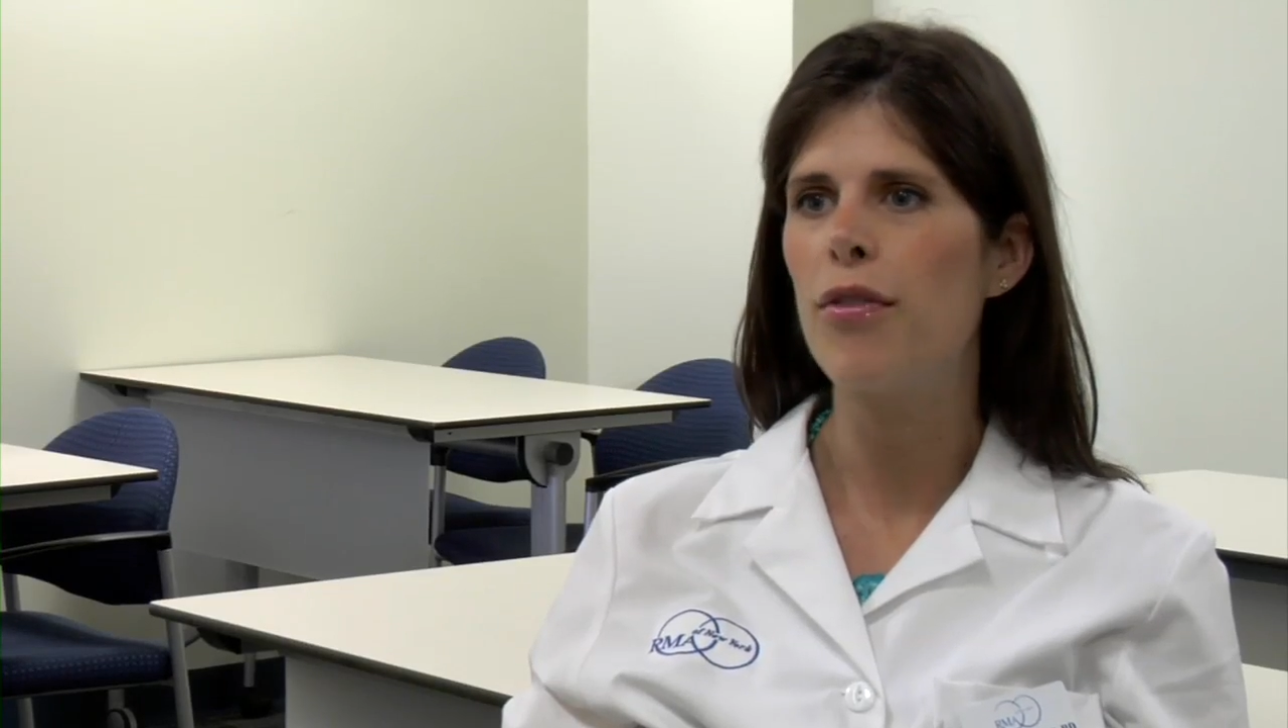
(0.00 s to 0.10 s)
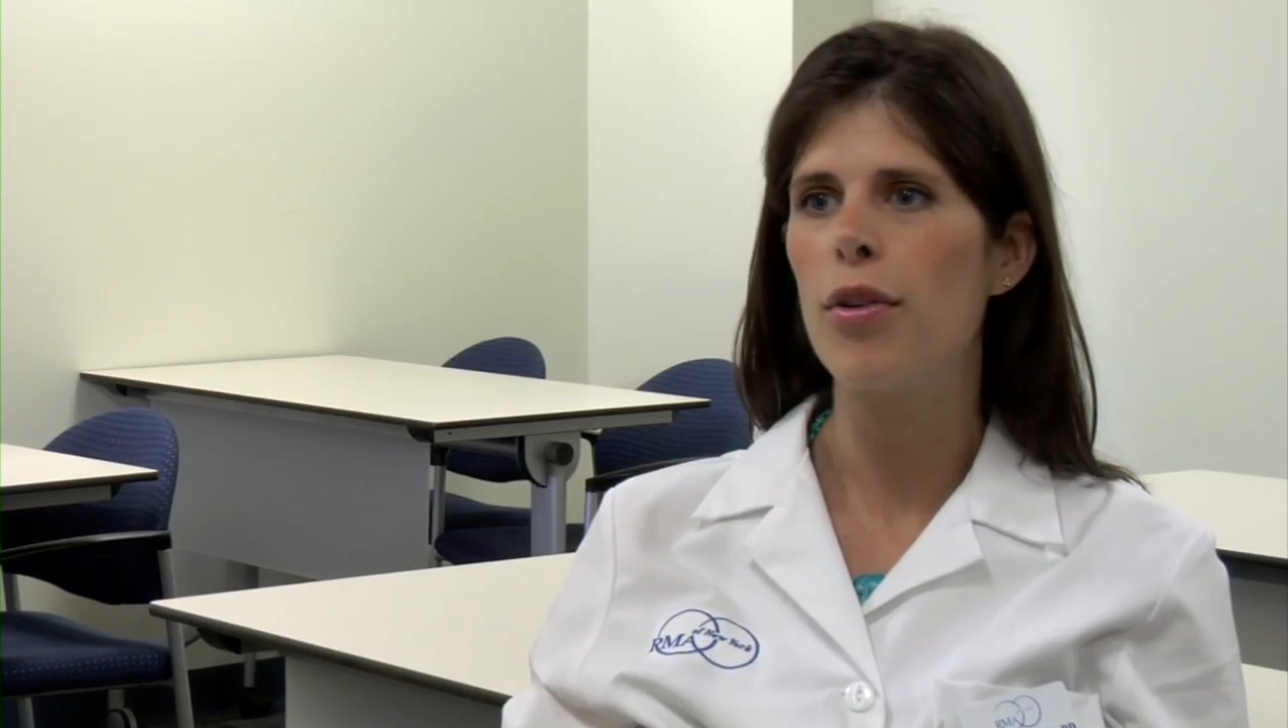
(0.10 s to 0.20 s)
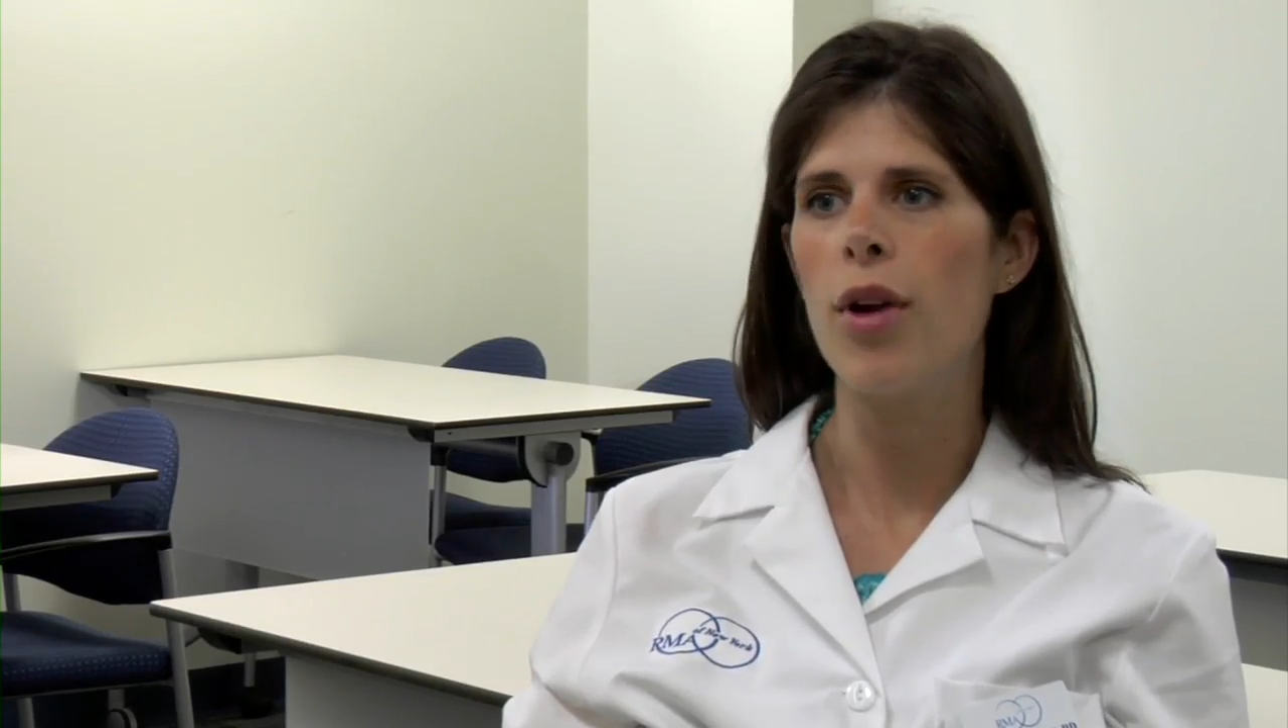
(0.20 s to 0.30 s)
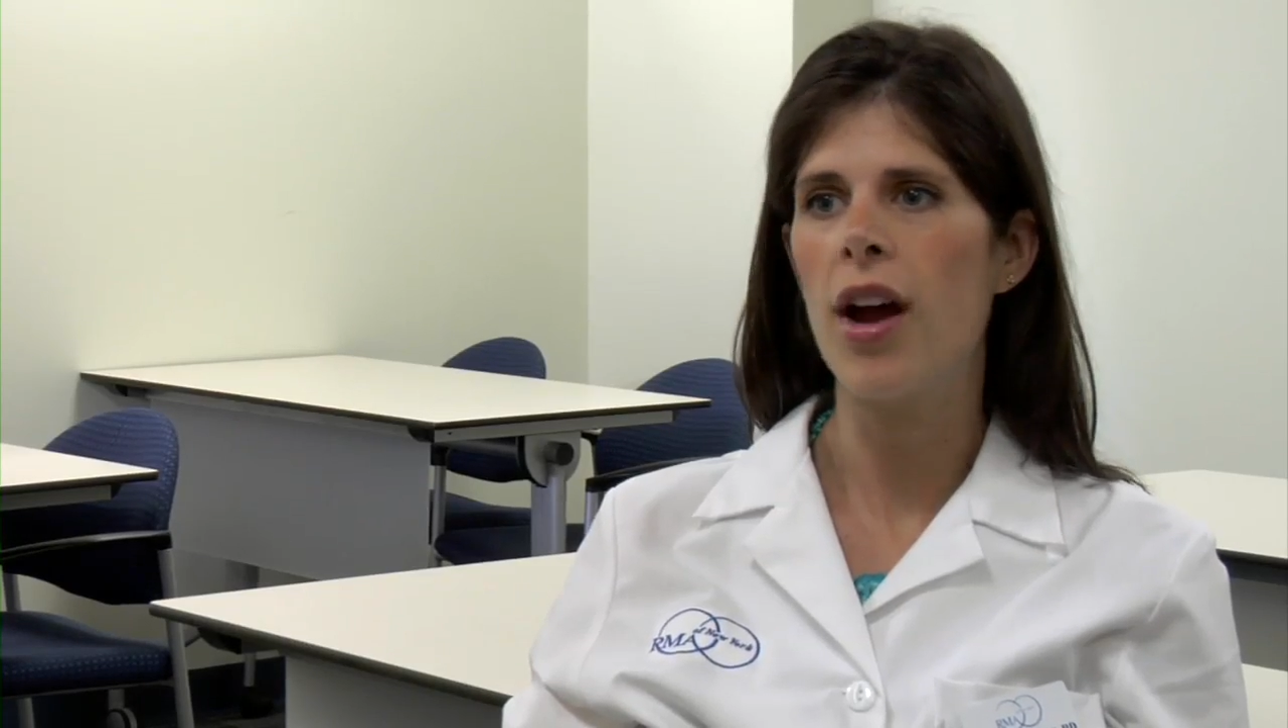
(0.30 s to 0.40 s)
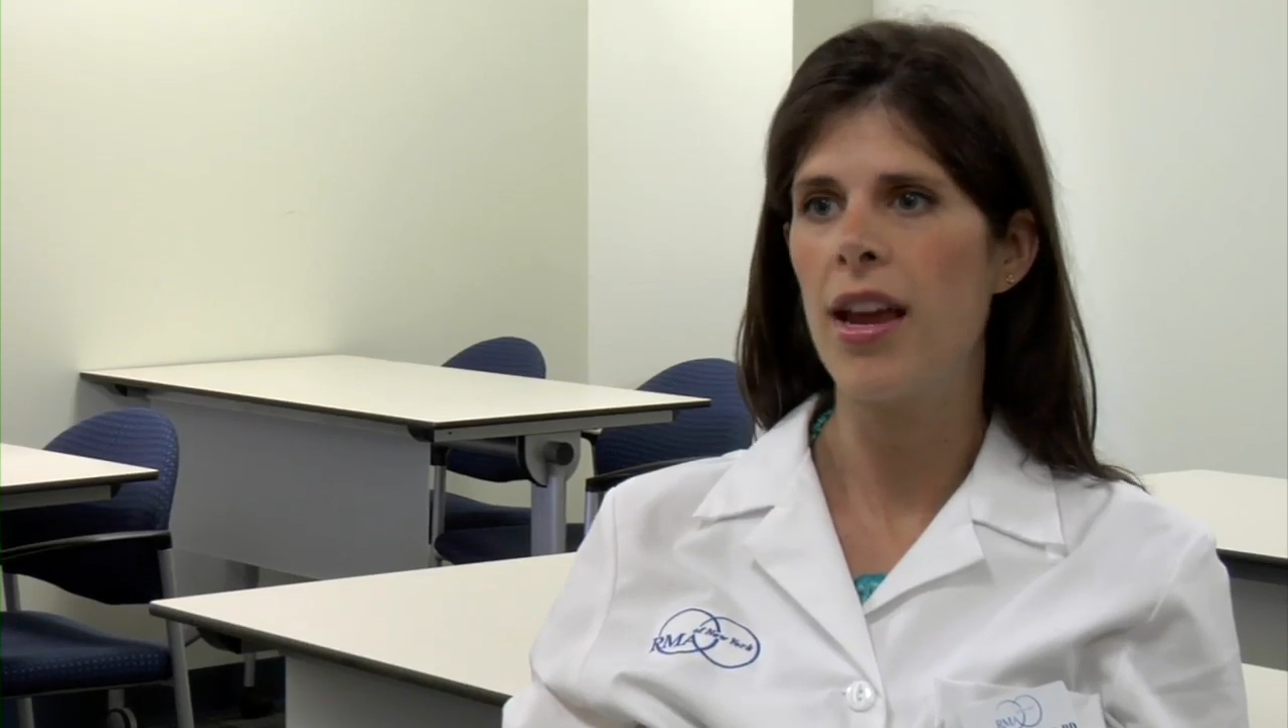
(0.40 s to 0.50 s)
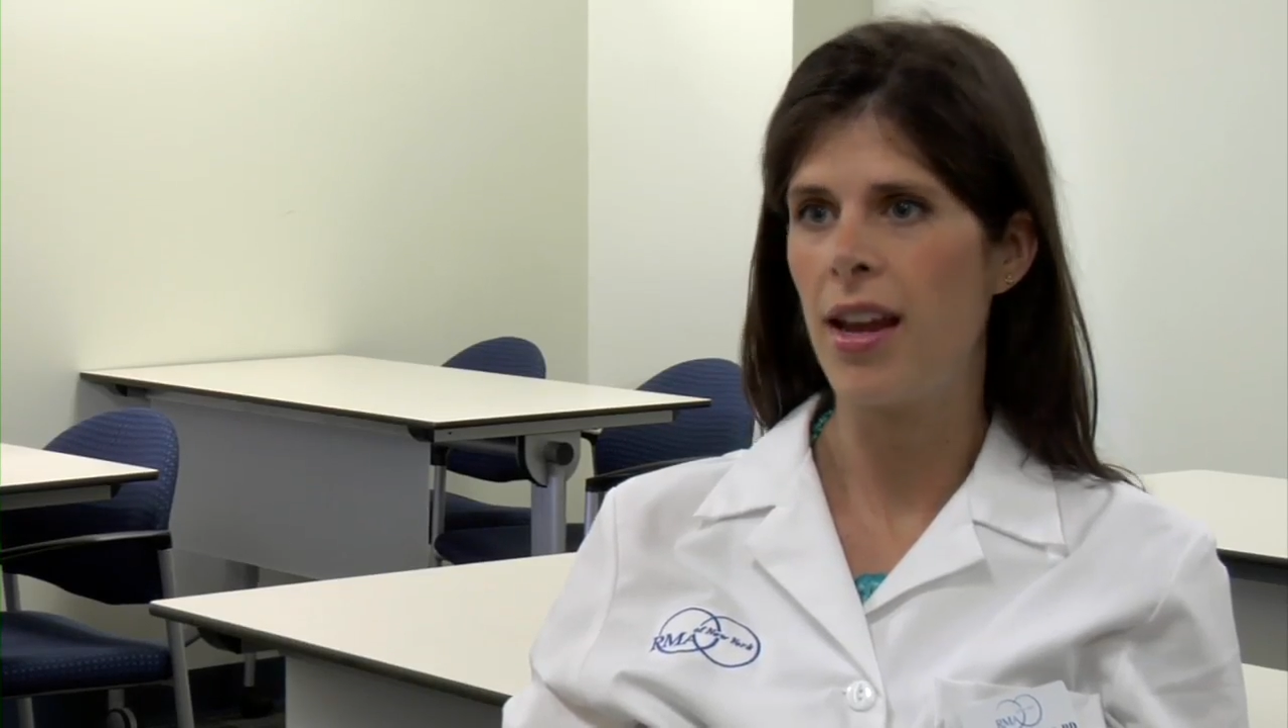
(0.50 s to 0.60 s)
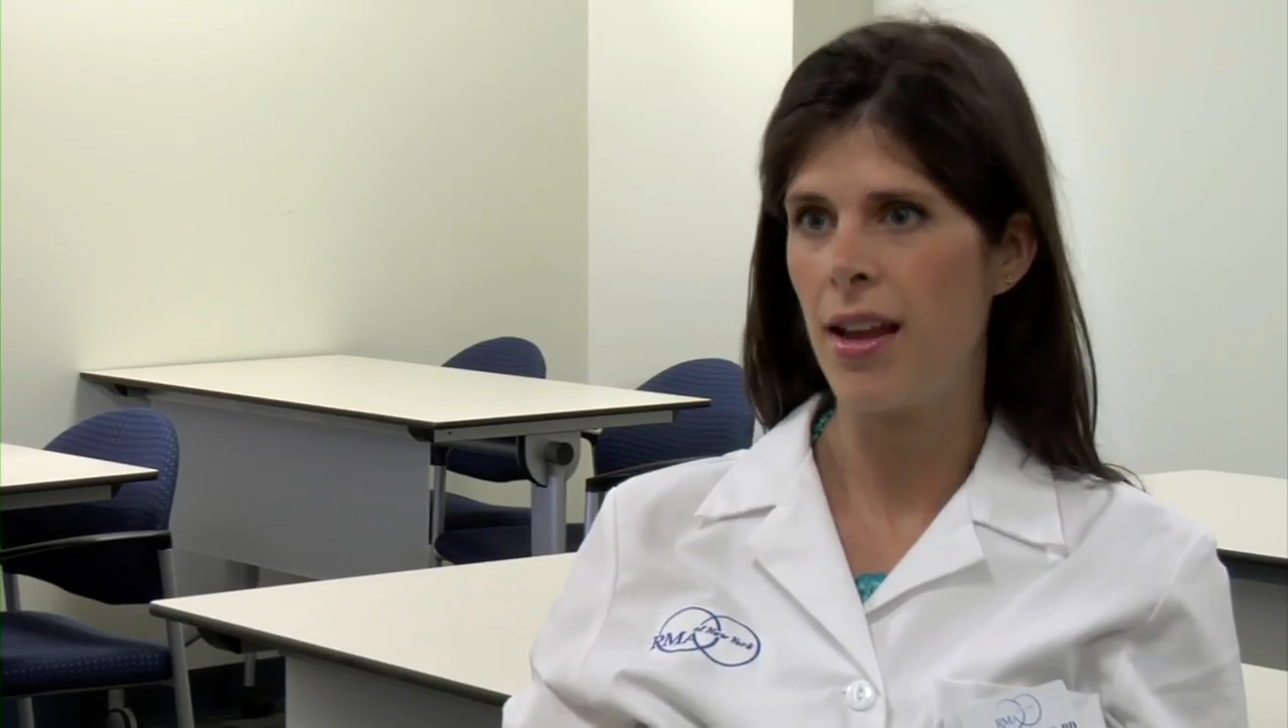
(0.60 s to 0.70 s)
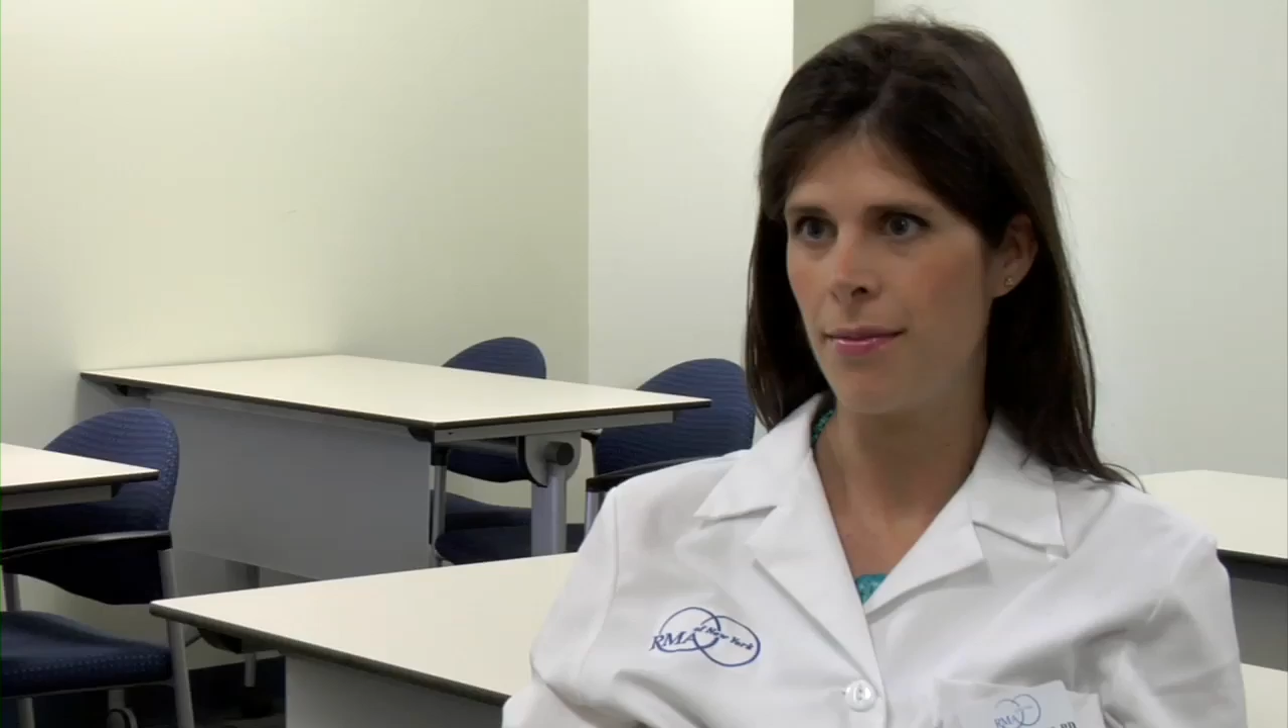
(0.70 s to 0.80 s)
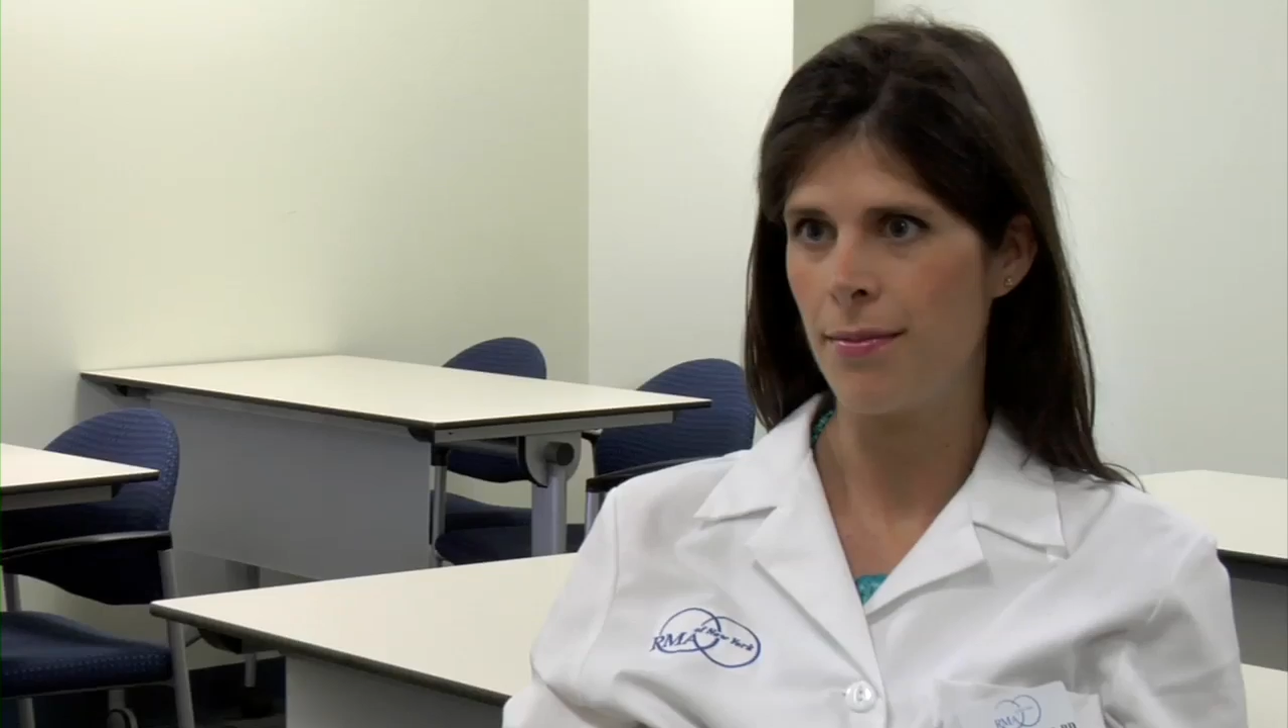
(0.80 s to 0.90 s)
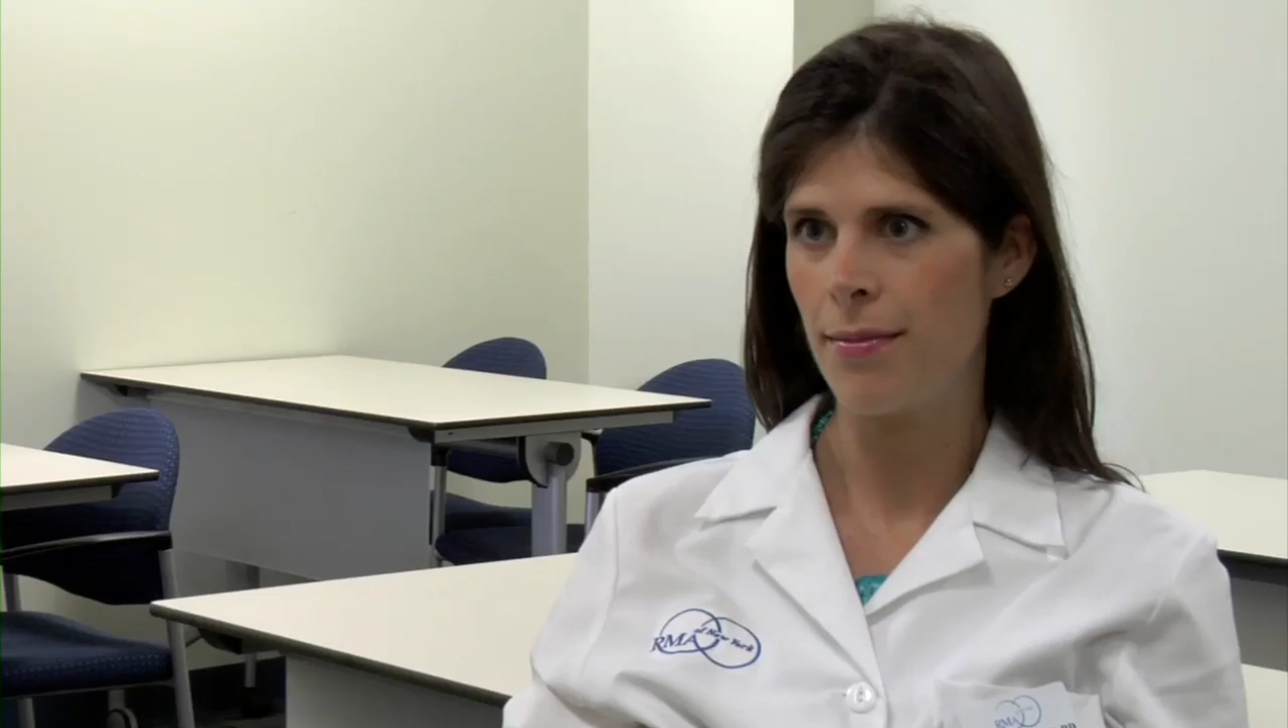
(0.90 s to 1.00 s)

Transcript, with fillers: variety,